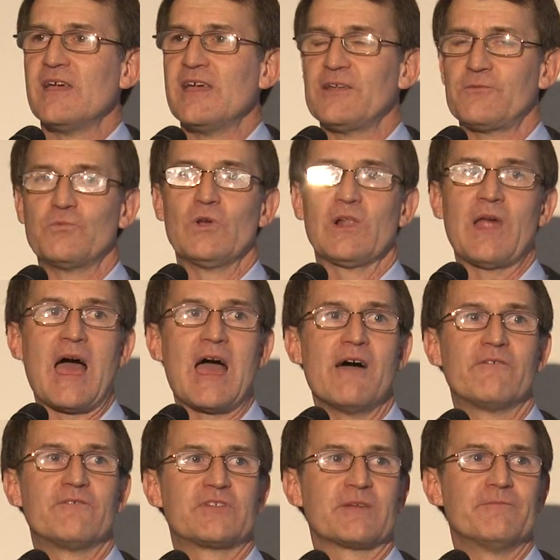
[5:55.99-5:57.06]
it will
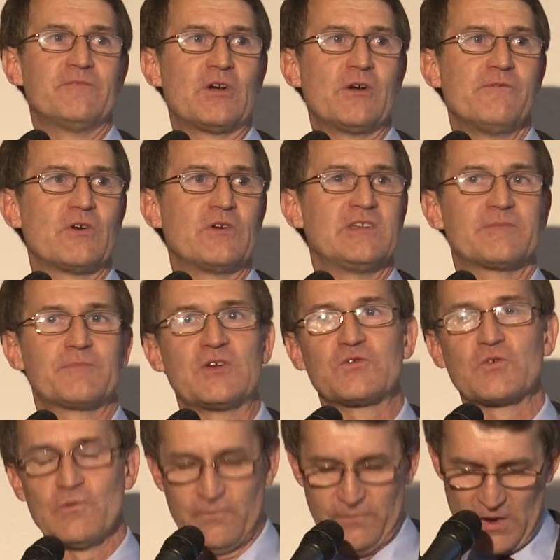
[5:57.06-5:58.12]
have some very, very
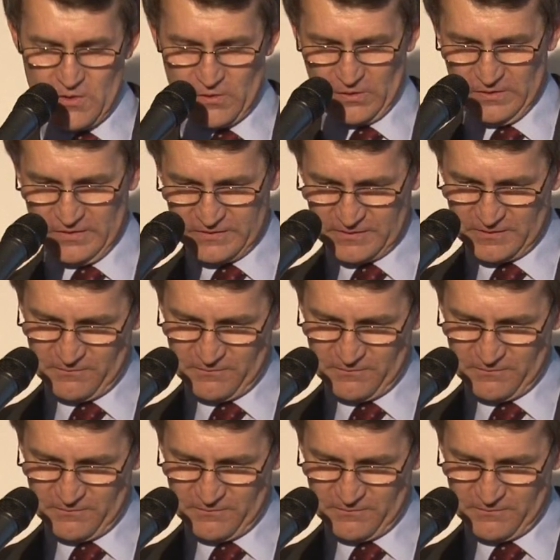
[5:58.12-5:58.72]
special focus